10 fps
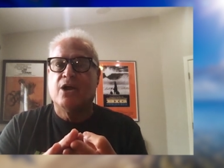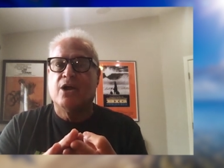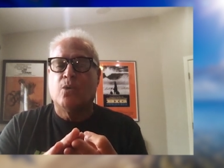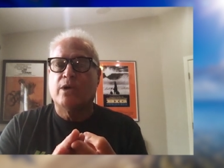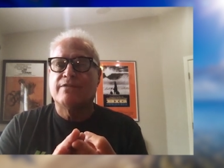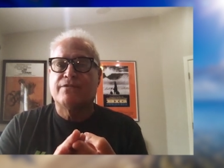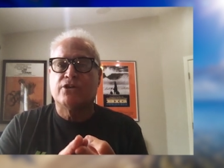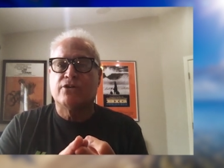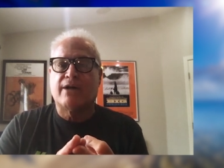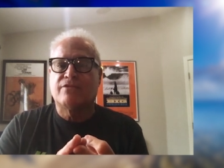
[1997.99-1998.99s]
what if
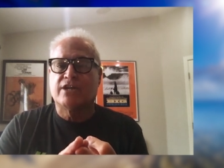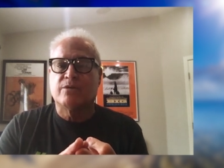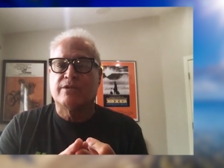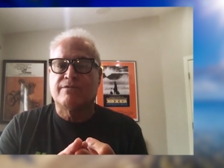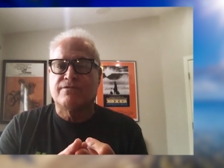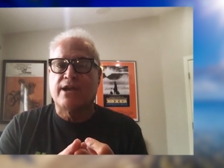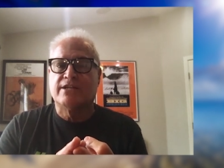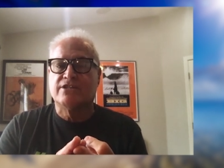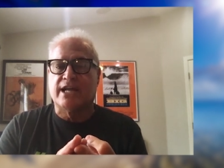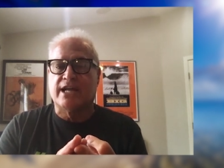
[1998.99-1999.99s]
you're out there with
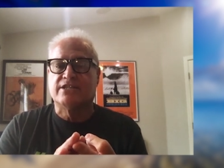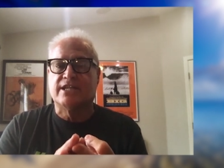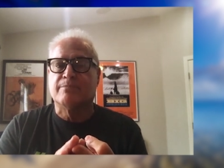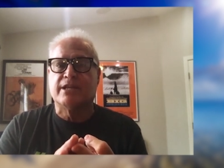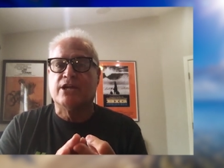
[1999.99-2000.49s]
friends and something